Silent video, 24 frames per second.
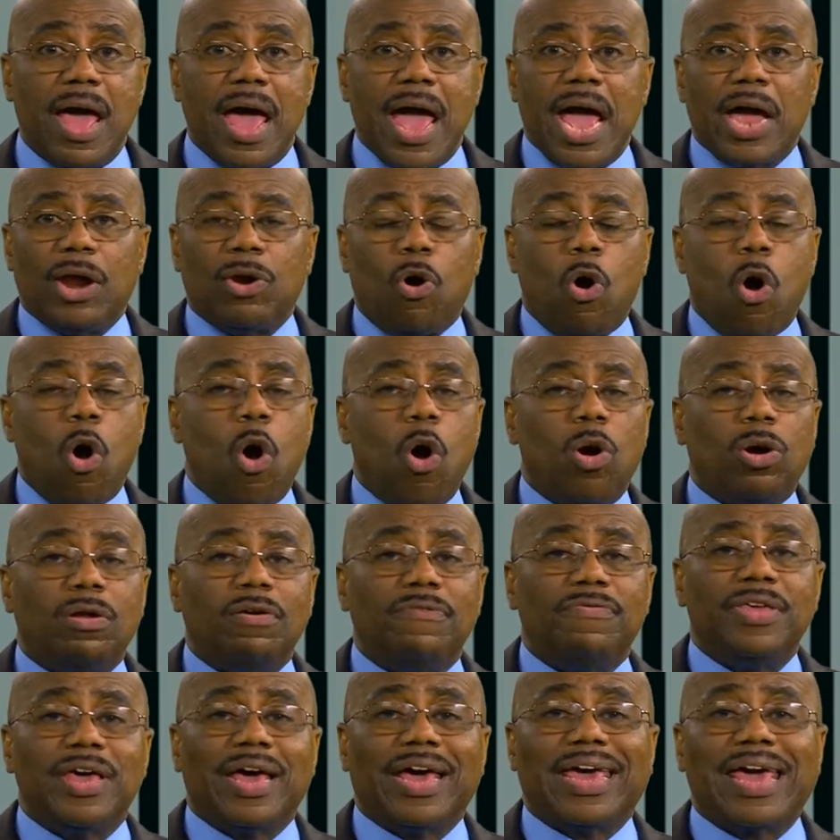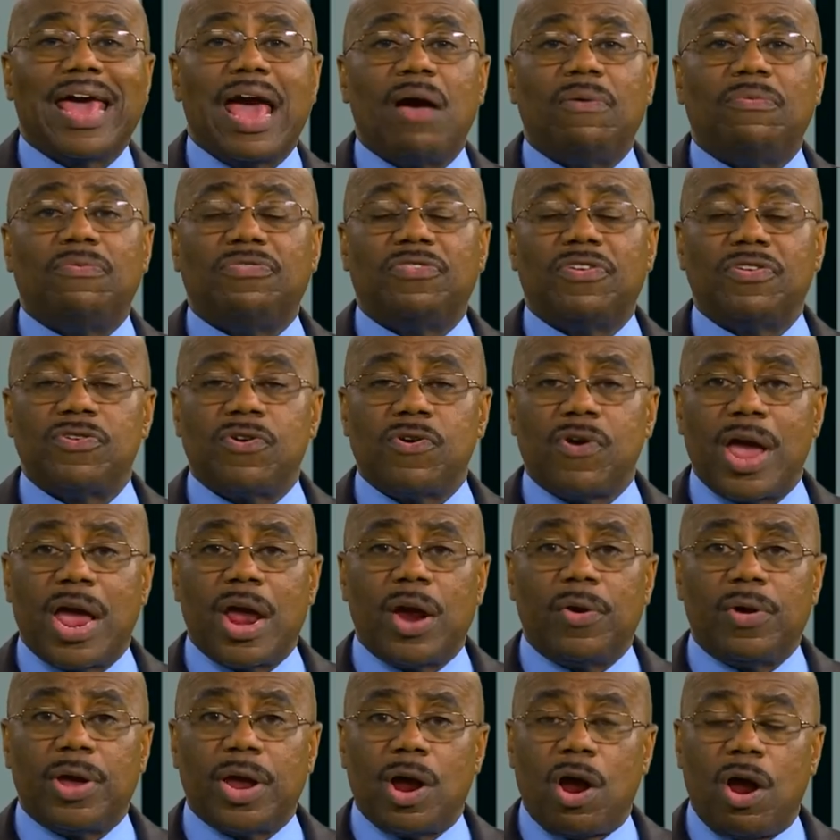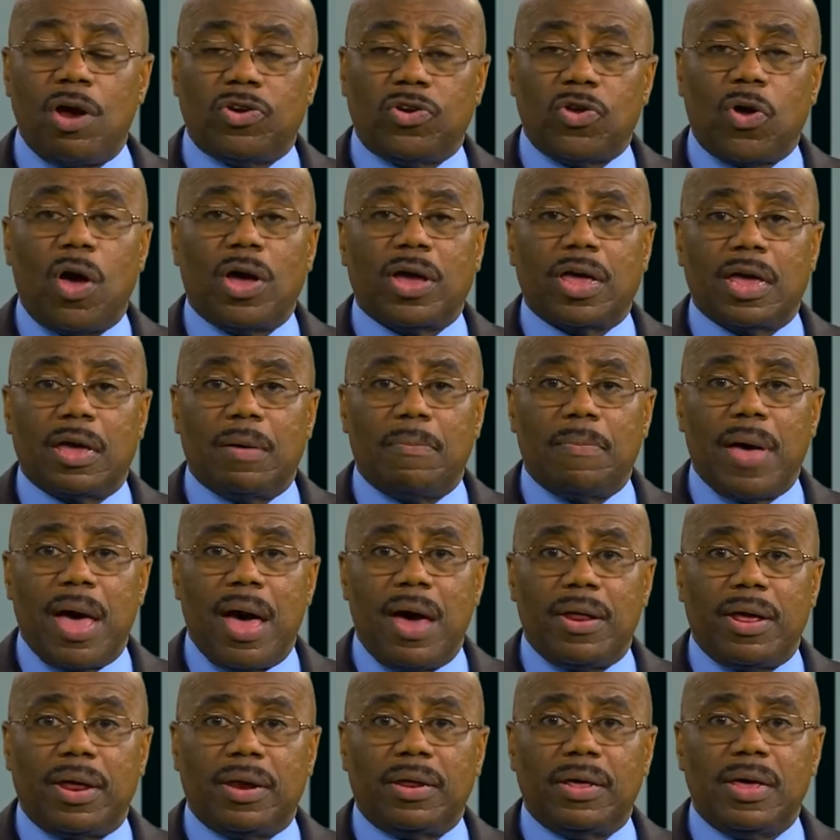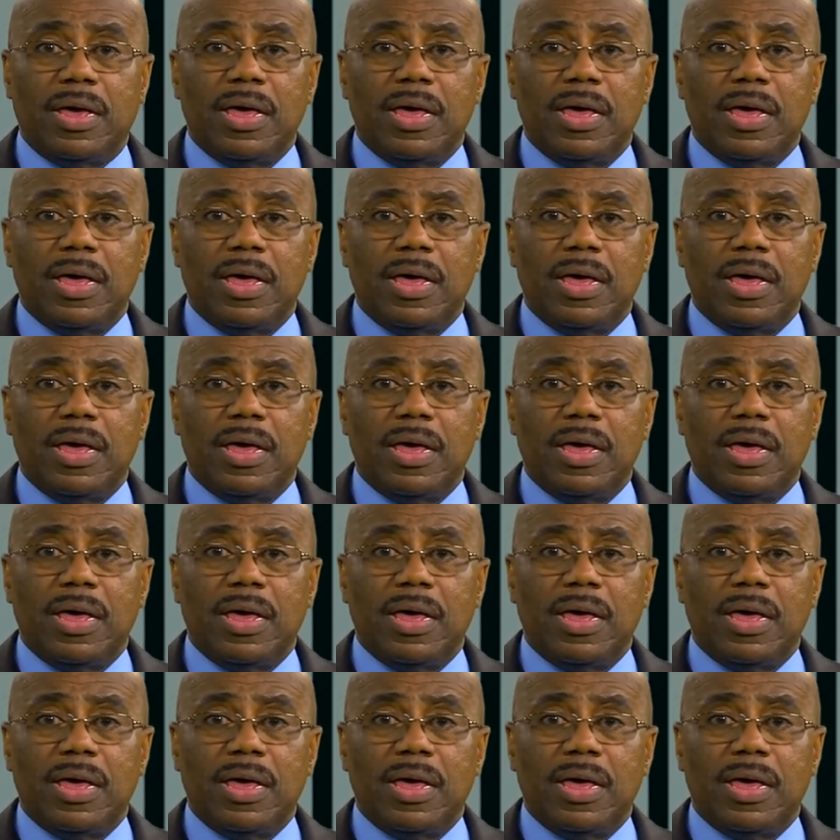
and all of the accountants in your area are talking about it.